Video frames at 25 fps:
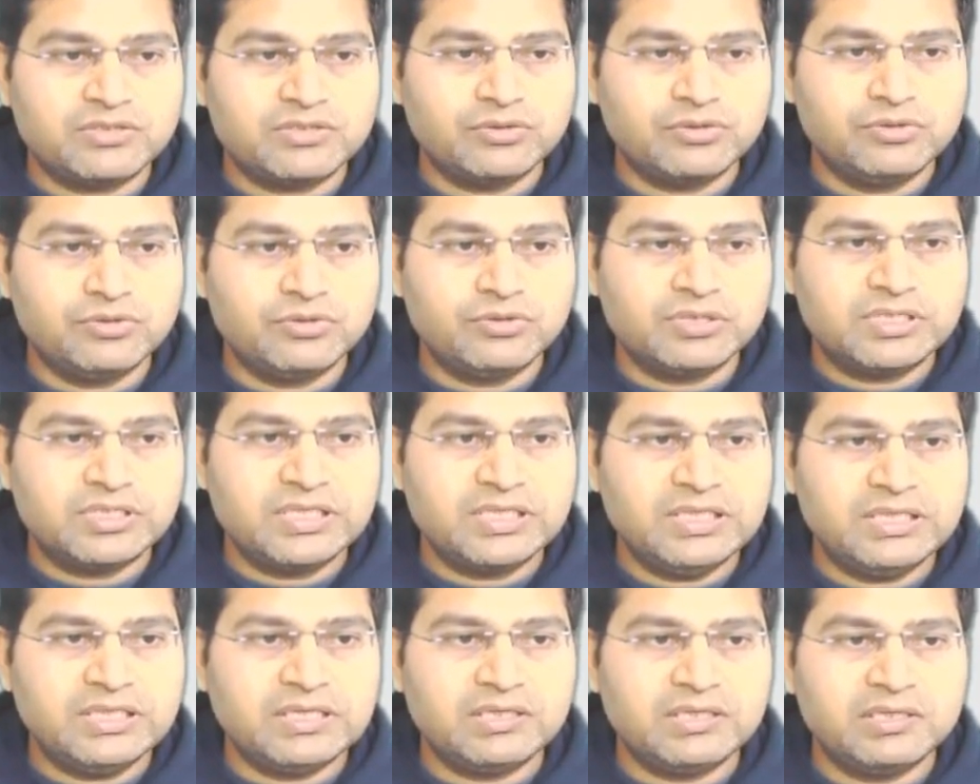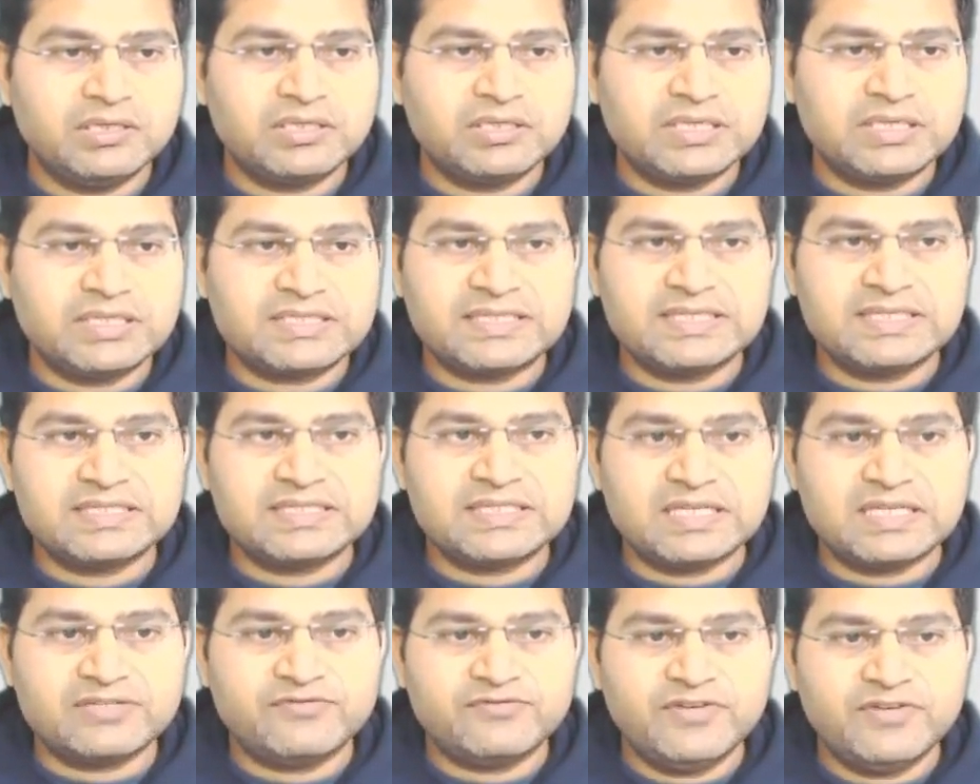so you'll see the test case
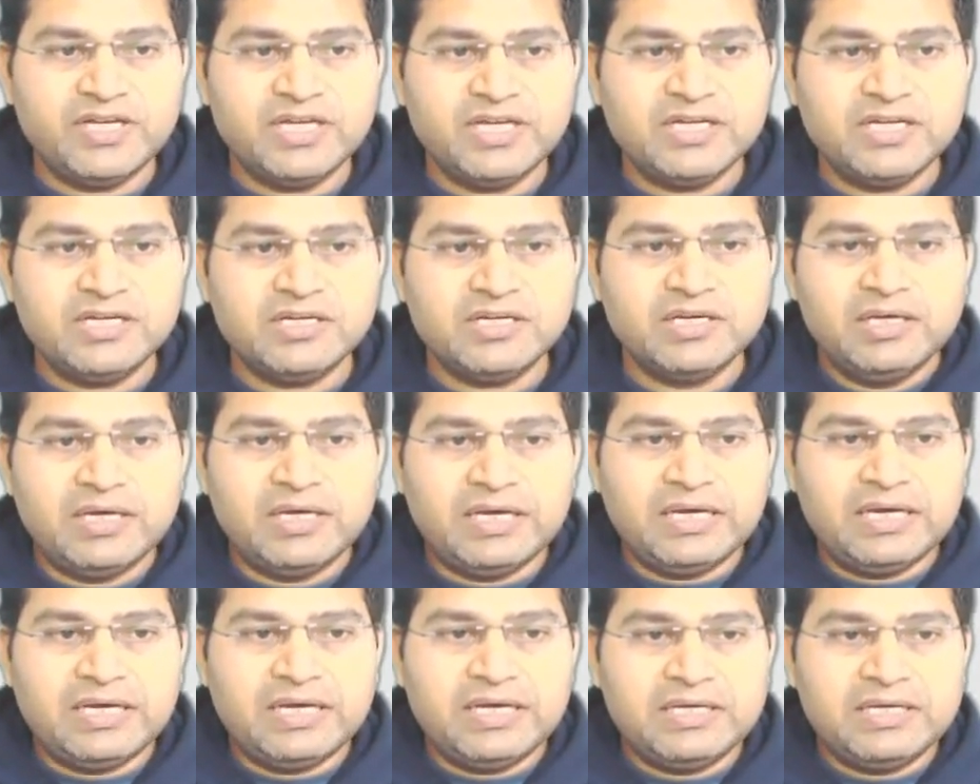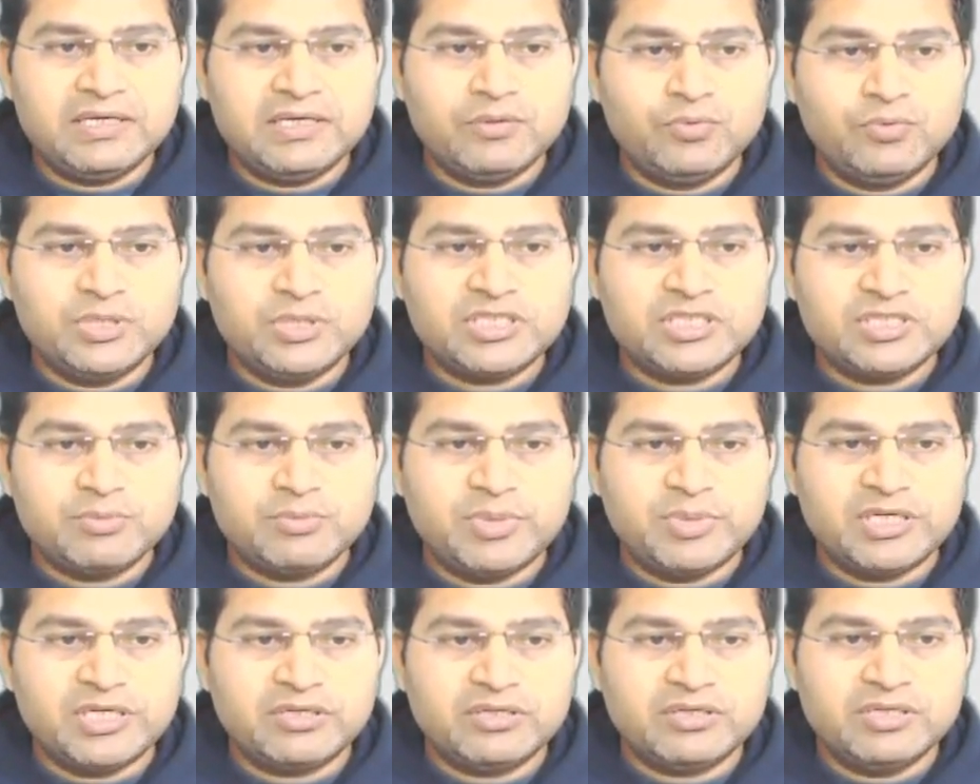has failed and which
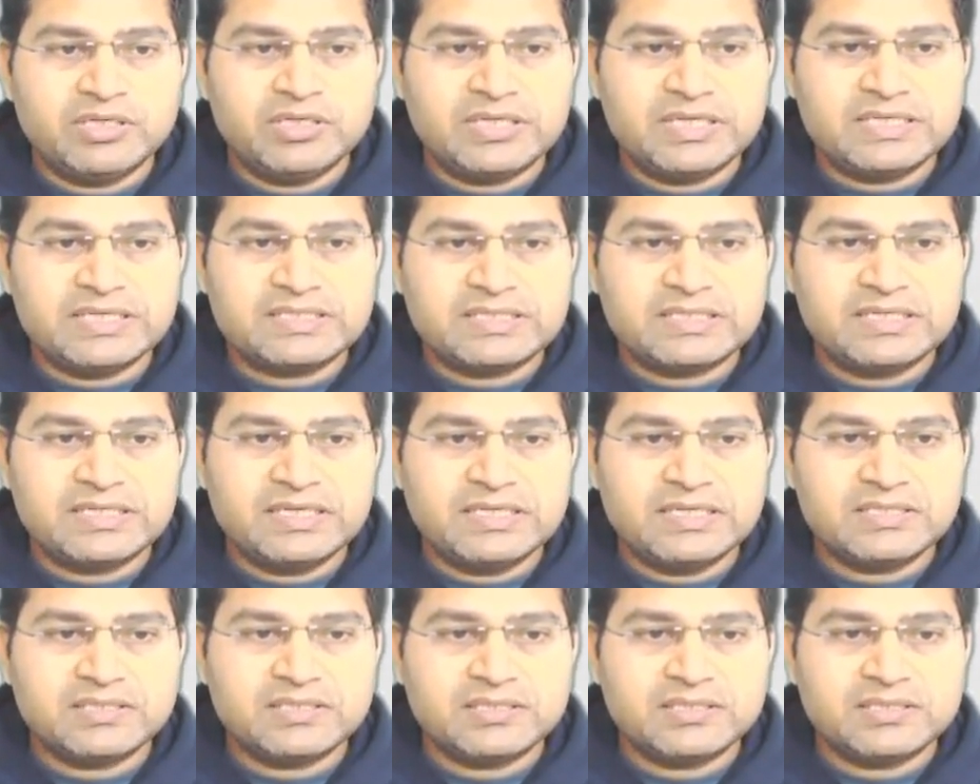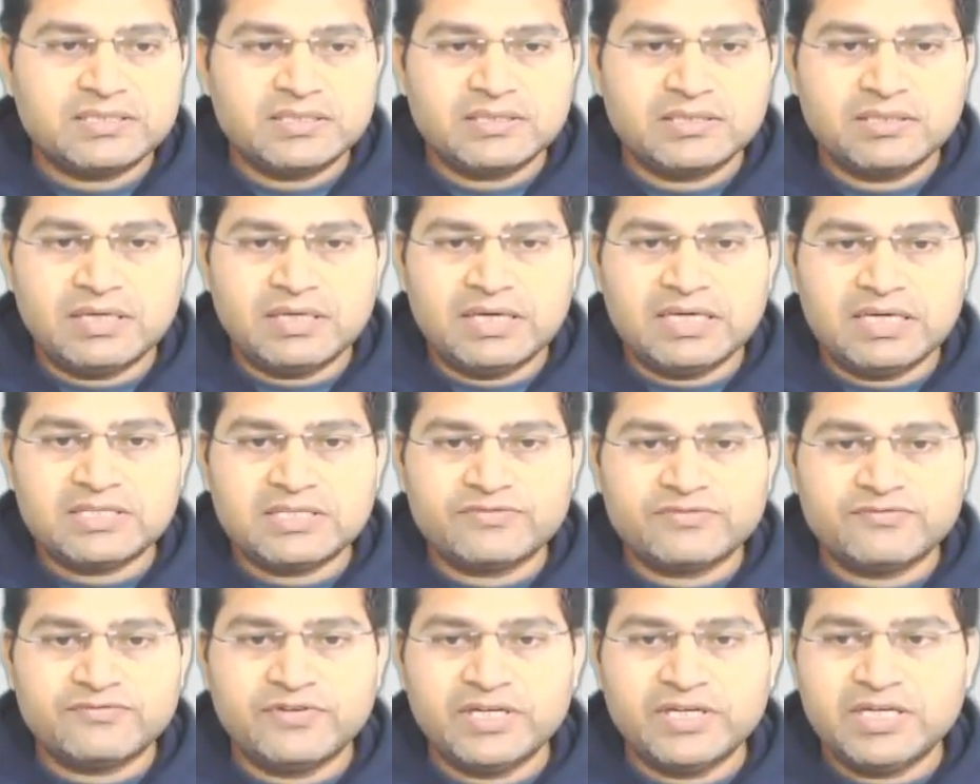particular test case
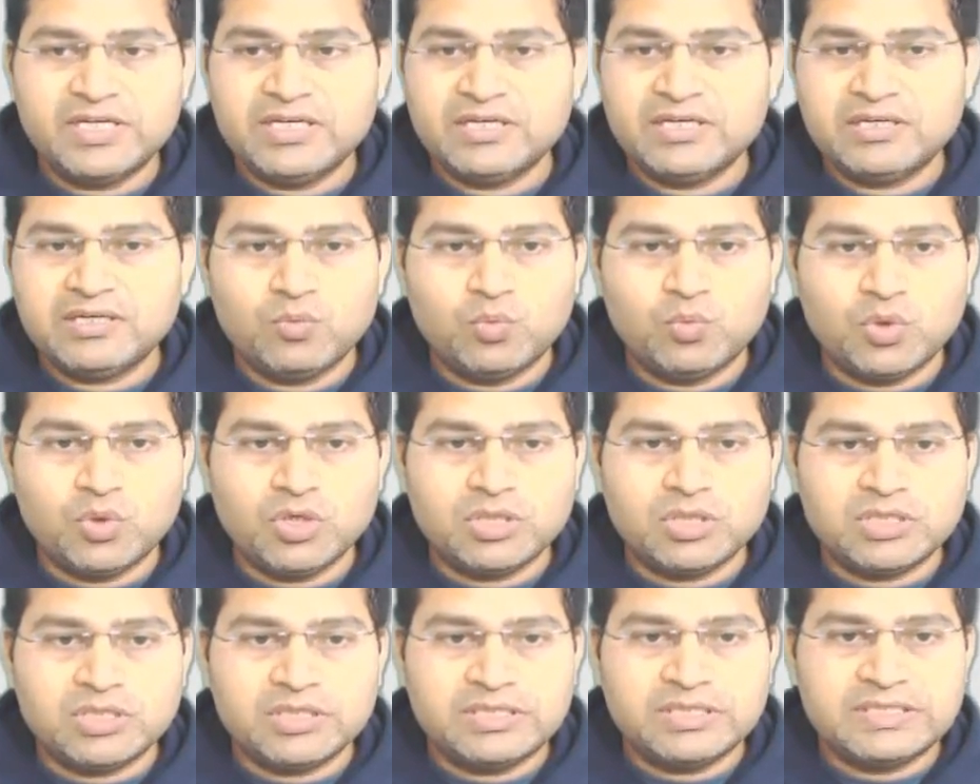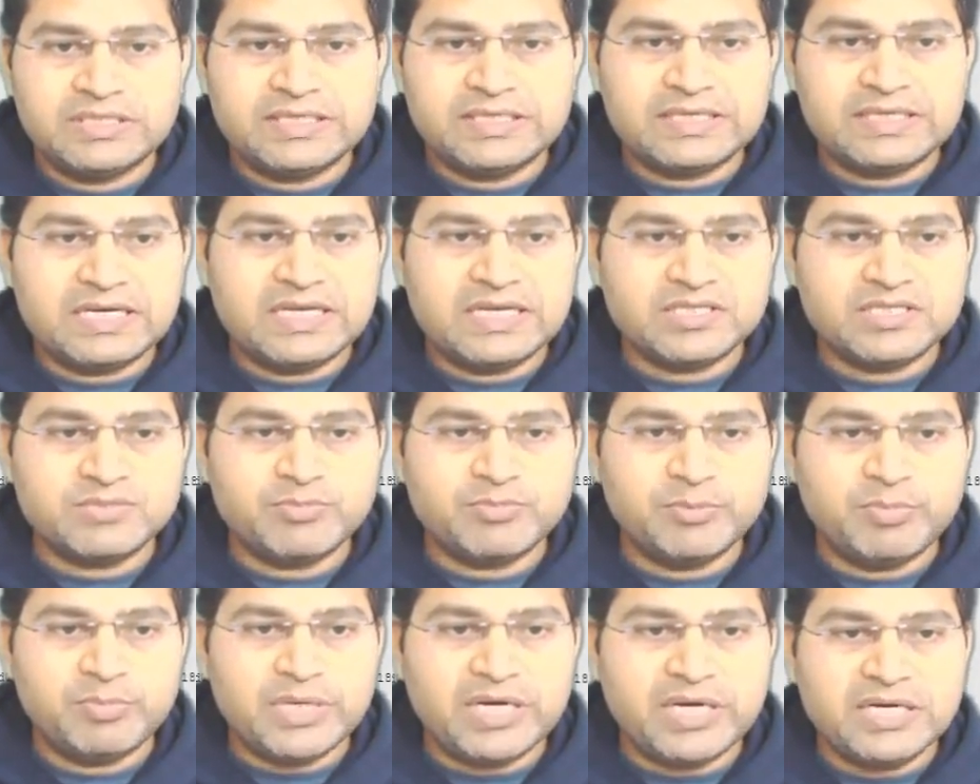has failed what data has
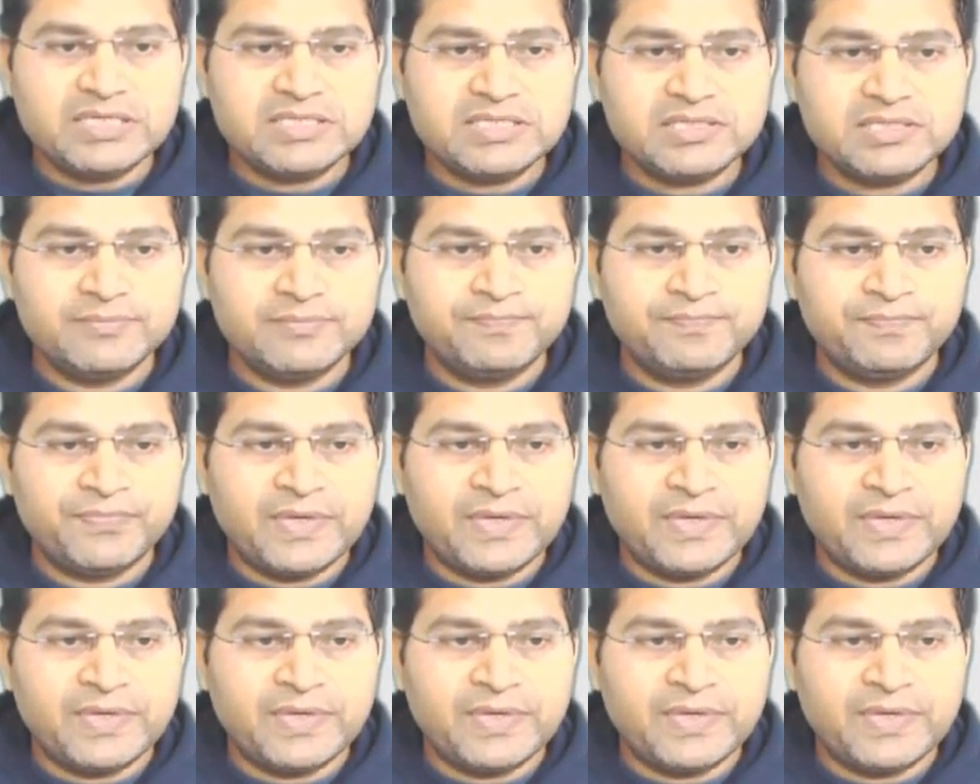been passed